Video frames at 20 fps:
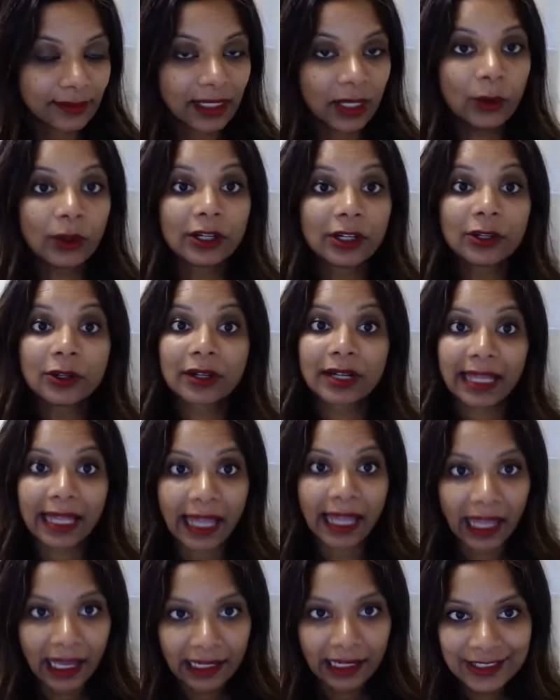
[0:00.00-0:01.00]
or you're
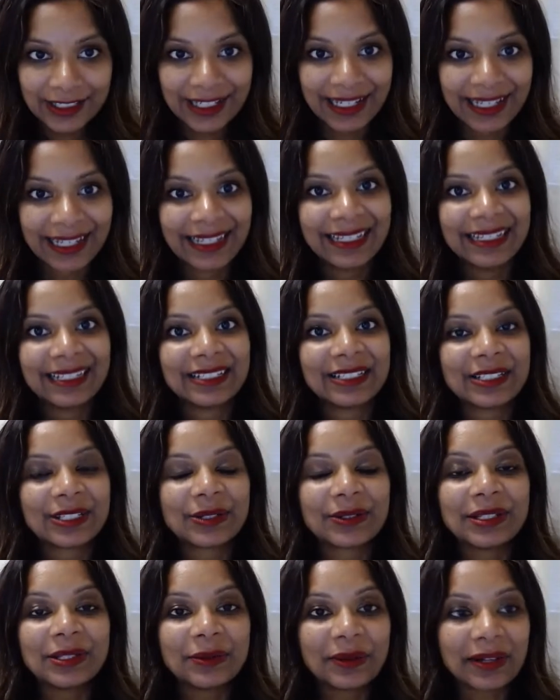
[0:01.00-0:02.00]
engaged
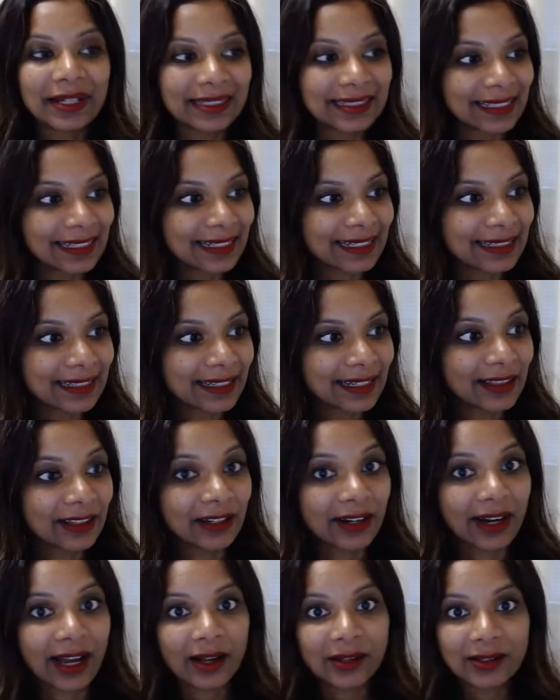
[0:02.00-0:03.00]
to a U.S. citizen and
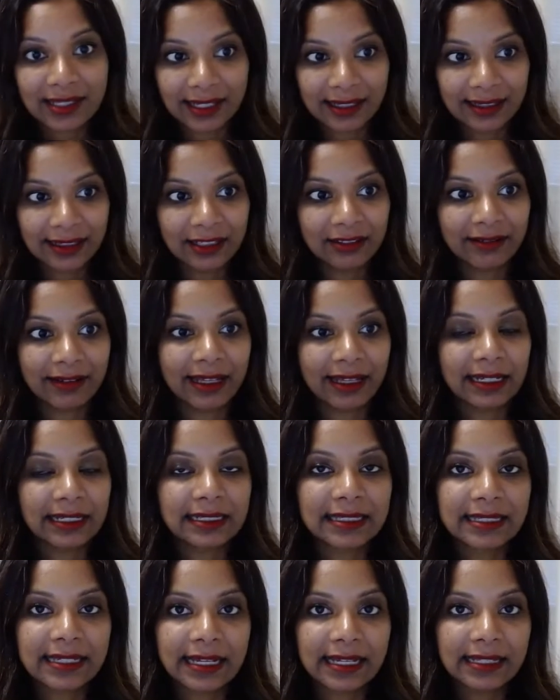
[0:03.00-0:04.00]
they're outside the
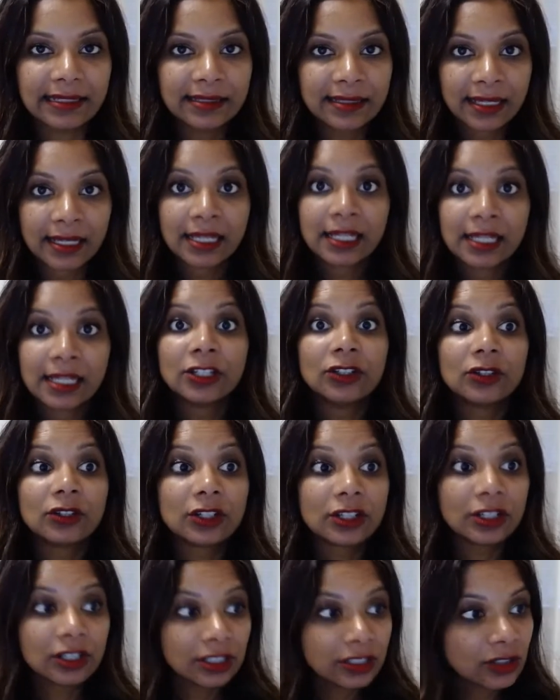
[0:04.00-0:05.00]
United States, you
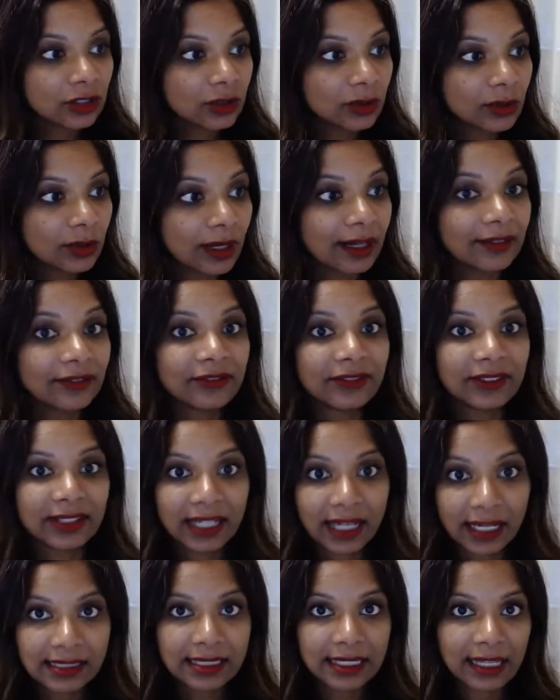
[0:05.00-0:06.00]
could do a
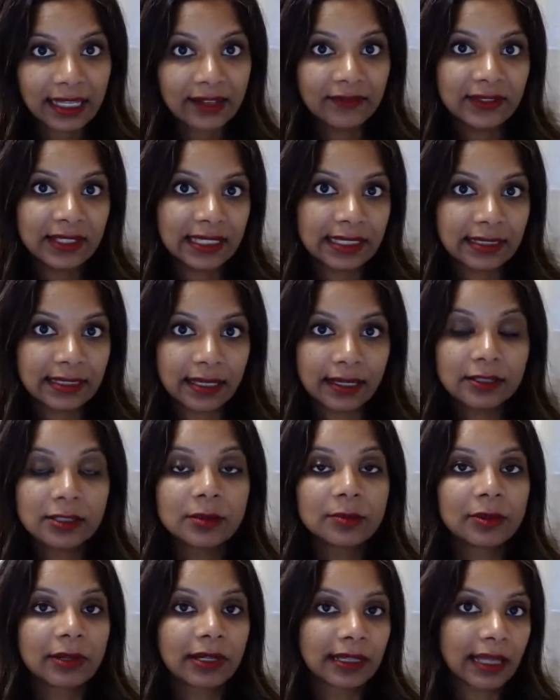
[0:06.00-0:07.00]
fiancé visa
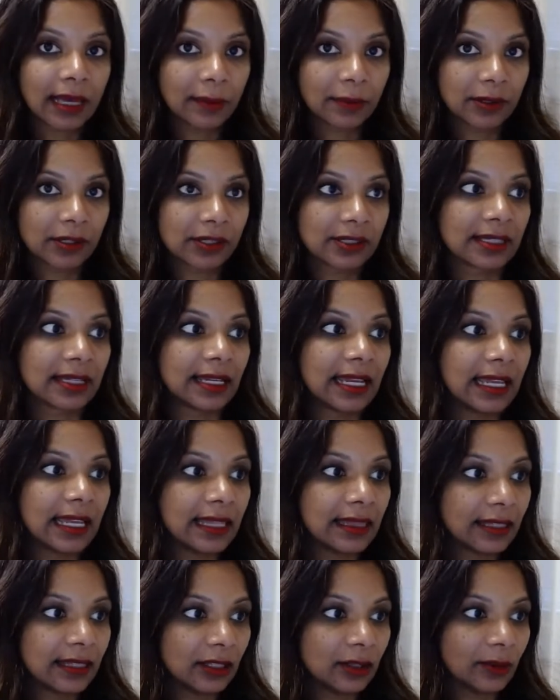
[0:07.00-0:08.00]
to bring that person
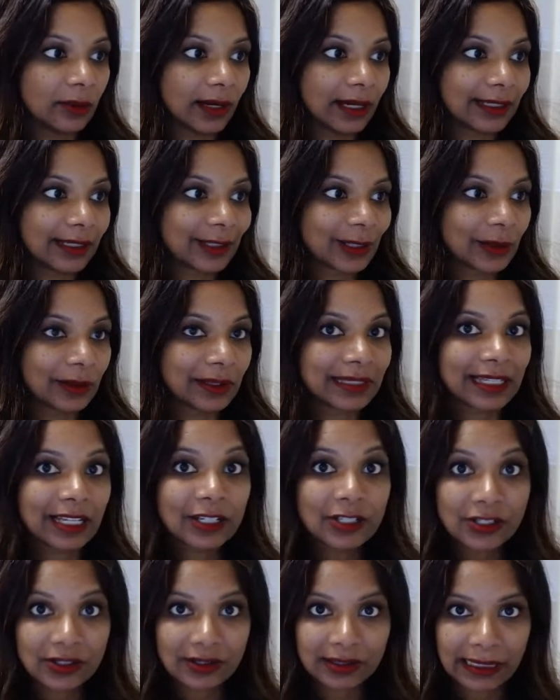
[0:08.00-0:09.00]
in the U.S. So
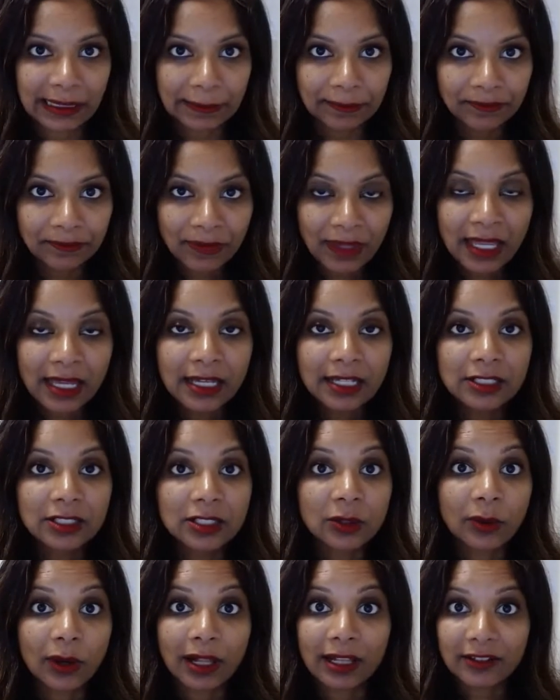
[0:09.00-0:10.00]
essentially,
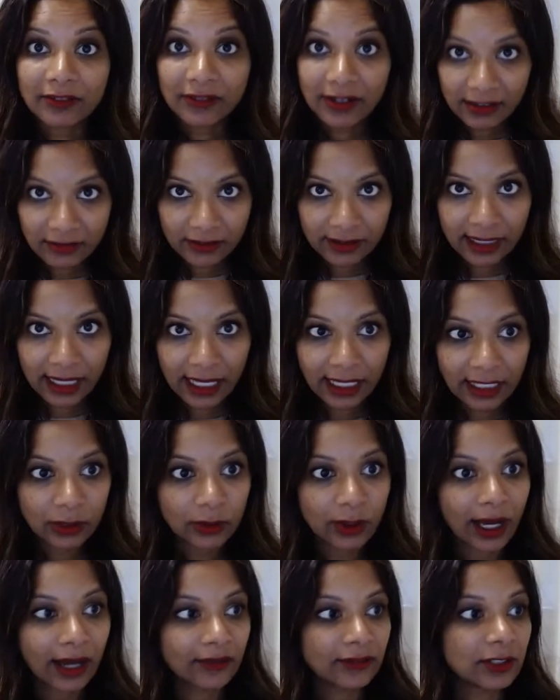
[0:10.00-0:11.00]
to qualify for that,
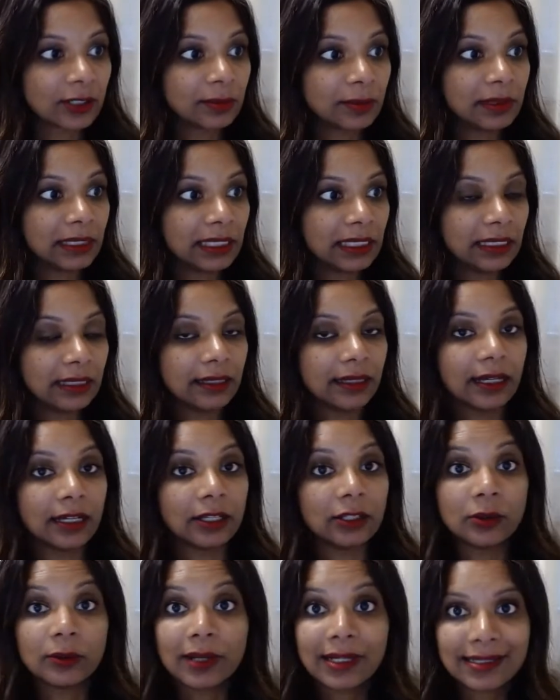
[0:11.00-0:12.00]
you have to be a
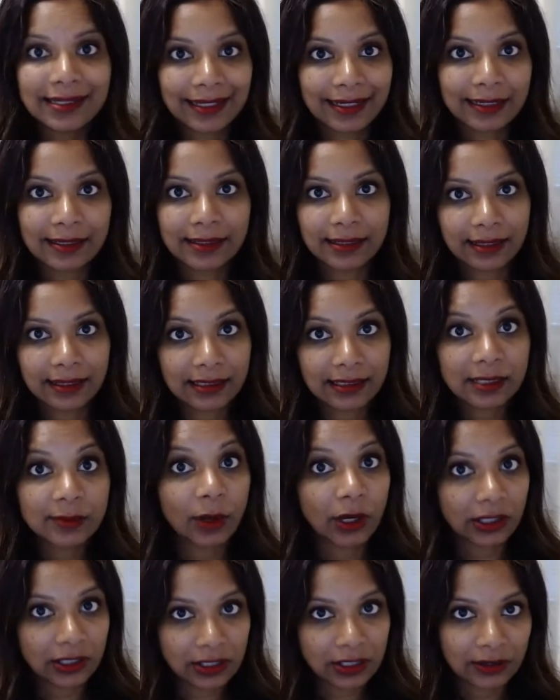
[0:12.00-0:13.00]
U.S. citizen
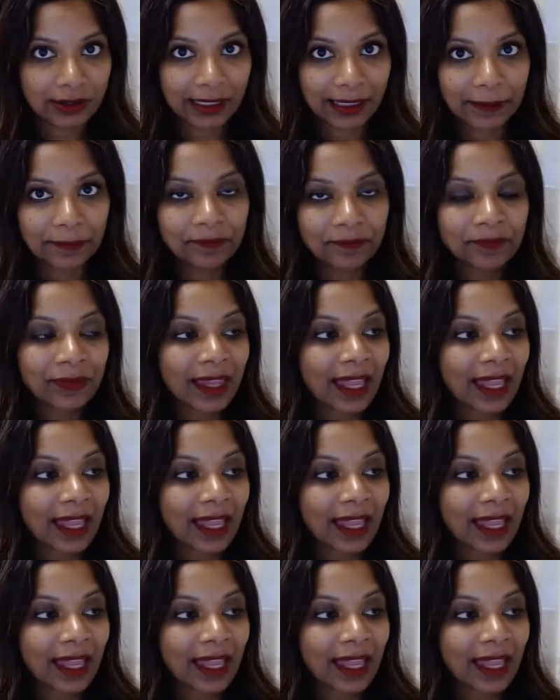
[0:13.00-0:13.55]
sponsoring